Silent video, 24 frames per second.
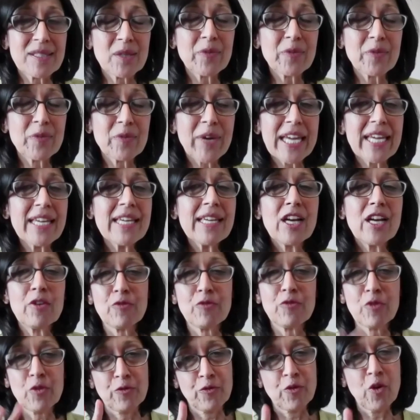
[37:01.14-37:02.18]
away
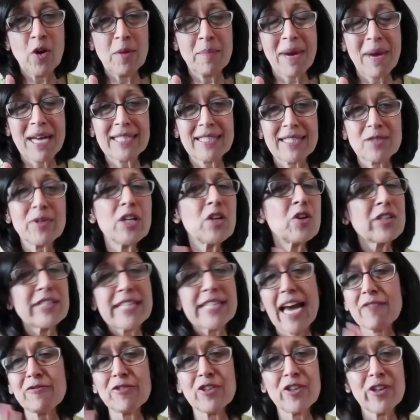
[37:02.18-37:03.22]
for 4 months. We looked
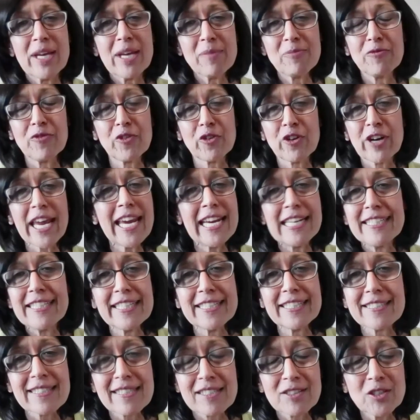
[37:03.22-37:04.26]
after him for 8
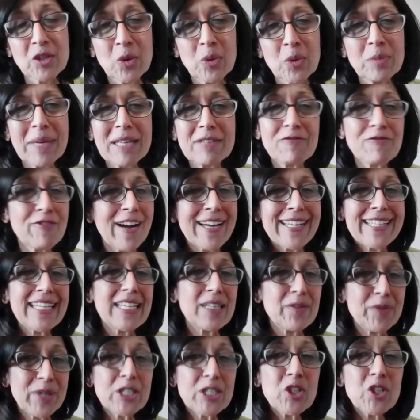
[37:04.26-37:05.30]
years at home, and
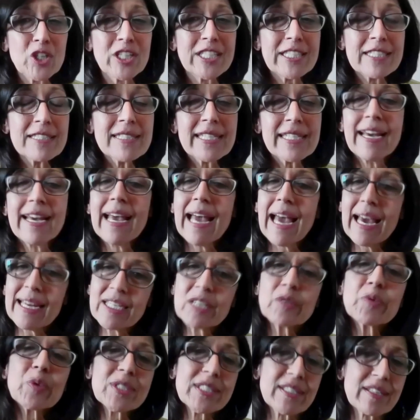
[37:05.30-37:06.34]
finally we couldn't, and
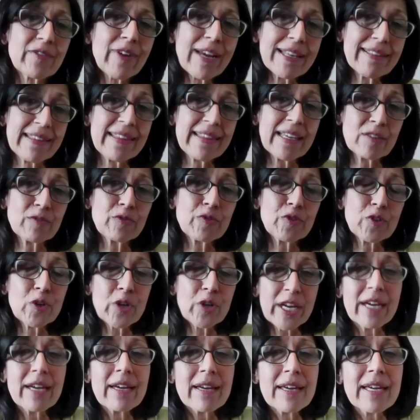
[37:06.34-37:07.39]
it was the right thing
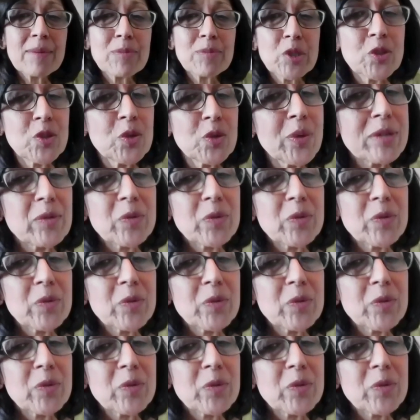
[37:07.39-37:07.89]
for him to do.